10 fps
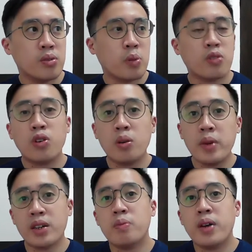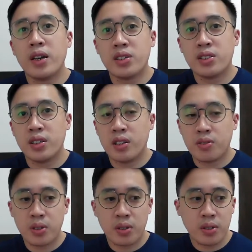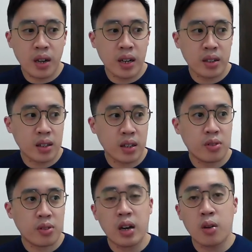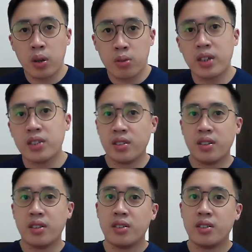perform at your best if you're not well rested.